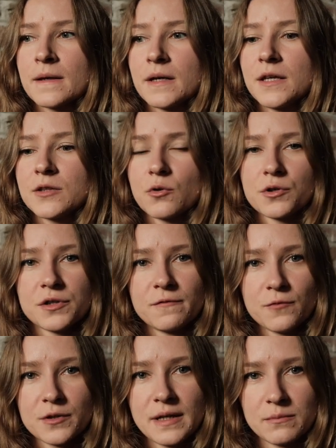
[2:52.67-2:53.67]
in order
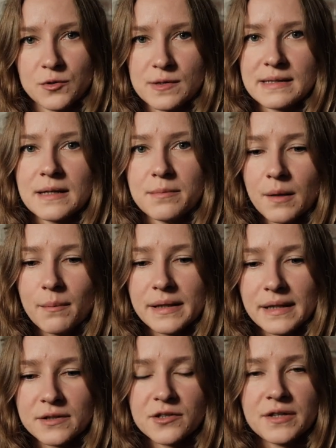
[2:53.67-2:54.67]
for them to sleep. But
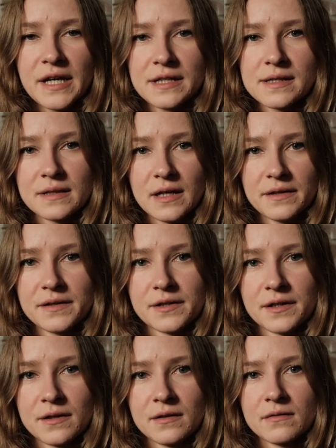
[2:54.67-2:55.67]
that creates
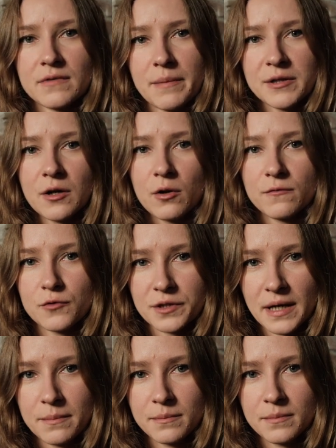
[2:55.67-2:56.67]
another rabbit hole for
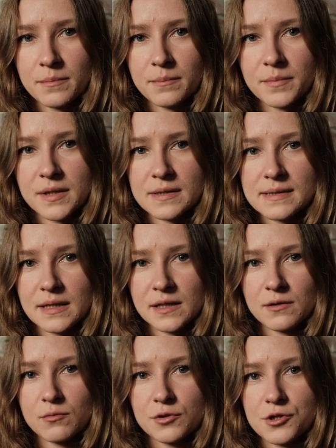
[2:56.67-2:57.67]
them, because then
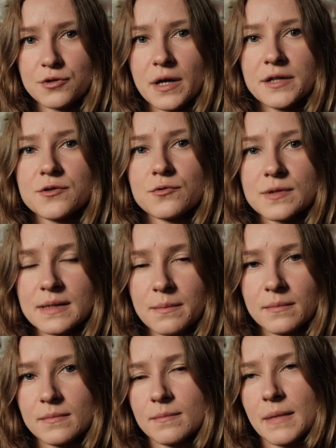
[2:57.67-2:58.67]
they will try to
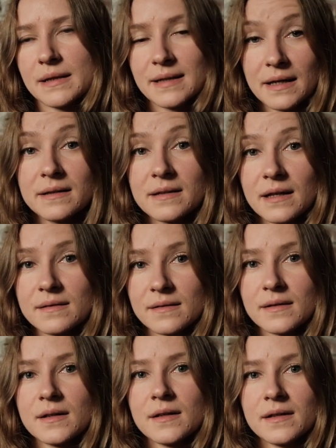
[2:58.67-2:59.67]
maintain that
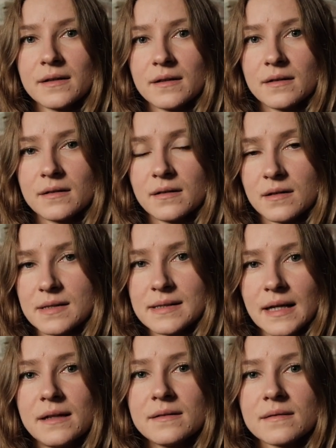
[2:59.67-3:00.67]

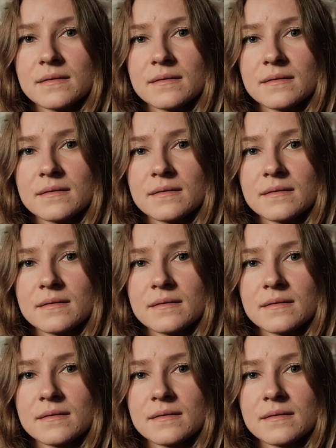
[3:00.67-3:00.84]
state,